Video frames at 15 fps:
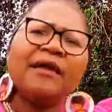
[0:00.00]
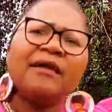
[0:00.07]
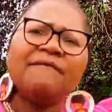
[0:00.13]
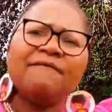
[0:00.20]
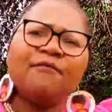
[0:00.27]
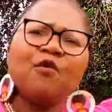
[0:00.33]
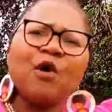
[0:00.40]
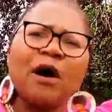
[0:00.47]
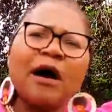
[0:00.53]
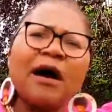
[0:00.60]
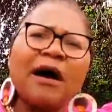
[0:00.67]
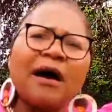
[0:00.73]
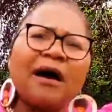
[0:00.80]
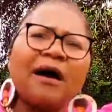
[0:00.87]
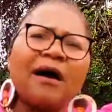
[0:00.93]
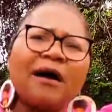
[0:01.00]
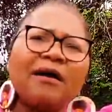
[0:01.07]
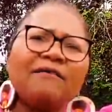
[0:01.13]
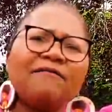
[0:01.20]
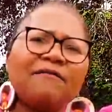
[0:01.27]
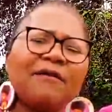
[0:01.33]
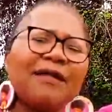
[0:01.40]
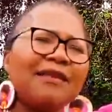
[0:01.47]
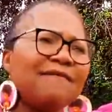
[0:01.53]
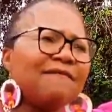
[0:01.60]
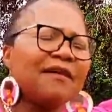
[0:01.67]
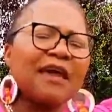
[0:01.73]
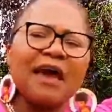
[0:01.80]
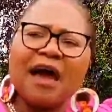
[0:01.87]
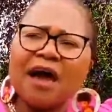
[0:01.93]
if you are
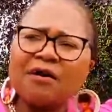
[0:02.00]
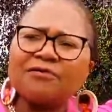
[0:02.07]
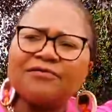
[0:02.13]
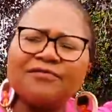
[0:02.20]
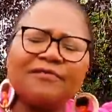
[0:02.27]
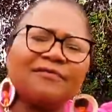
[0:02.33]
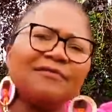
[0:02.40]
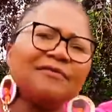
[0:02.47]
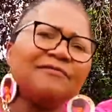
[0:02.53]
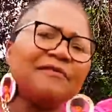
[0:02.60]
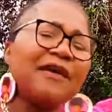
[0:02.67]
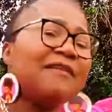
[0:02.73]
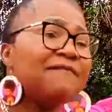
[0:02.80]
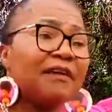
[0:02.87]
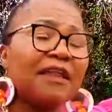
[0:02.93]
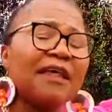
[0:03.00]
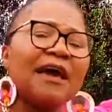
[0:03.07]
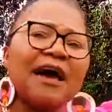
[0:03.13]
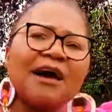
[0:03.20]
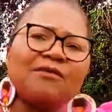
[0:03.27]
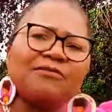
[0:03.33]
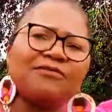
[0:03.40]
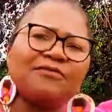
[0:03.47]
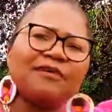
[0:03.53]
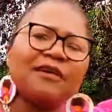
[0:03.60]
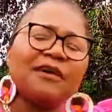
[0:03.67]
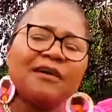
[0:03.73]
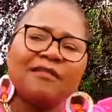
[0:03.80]
living if you're living in a house,